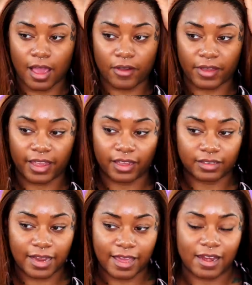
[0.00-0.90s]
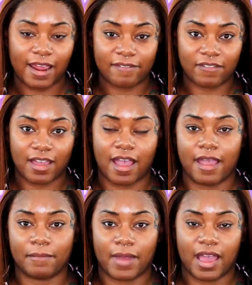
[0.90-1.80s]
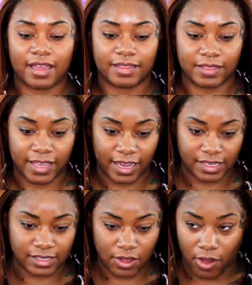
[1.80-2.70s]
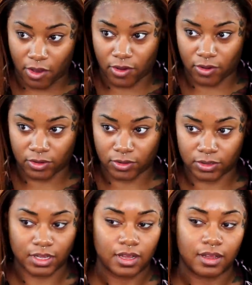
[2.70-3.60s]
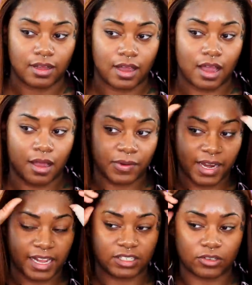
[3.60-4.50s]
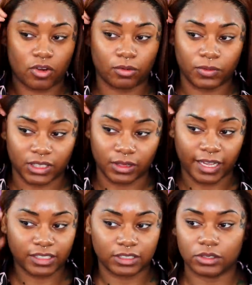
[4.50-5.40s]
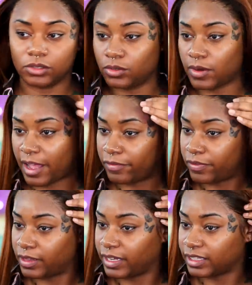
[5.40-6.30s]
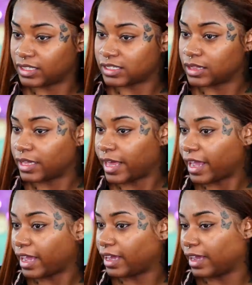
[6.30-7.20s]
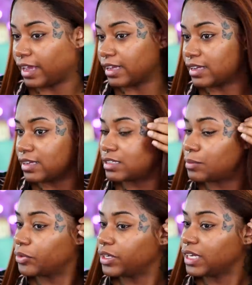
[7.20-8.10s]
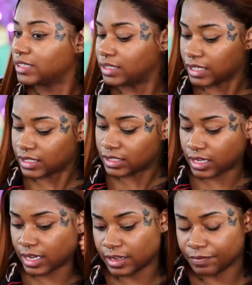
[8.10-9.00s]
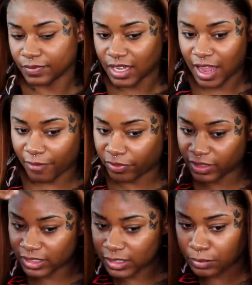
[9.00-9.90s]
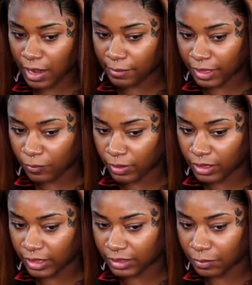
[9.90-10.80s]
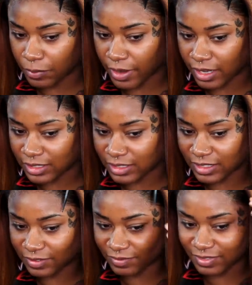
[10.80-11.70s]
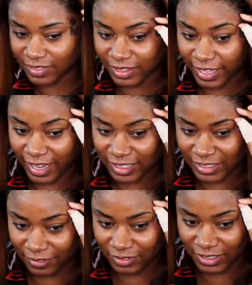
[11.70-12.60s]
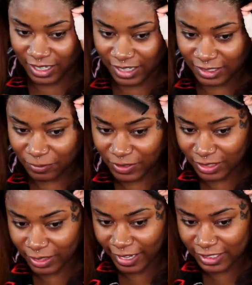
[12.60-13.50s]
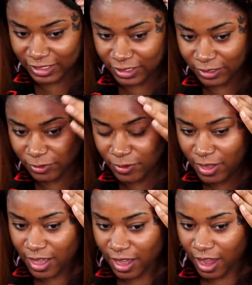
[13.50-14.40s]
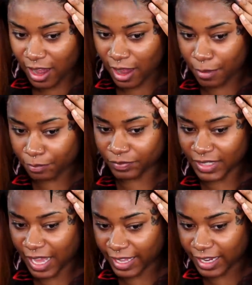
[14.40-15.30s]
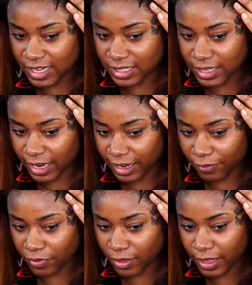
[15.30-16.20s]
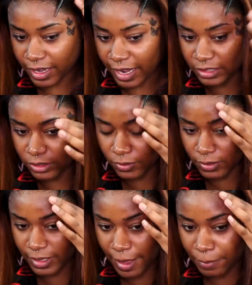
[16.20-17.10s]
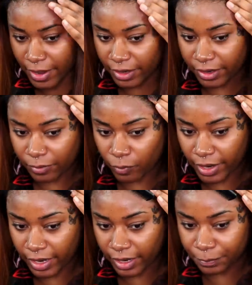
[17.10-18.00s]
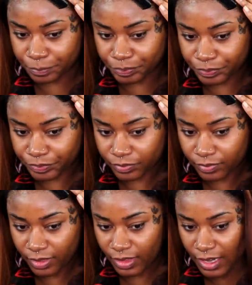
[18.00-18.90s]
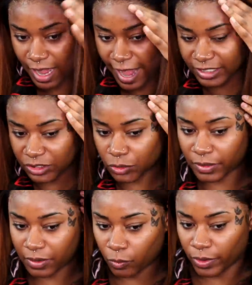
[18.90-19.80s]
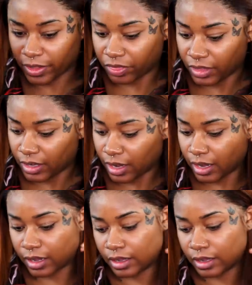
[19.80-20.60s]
Okay, now that I've got my lace all nice and on with the lace glue, I feel like this lay is pretty decent. I feel like this is probably like one of like the best lays I've done with lace glue. Like I said, I feel like I do a lot better when I do it with the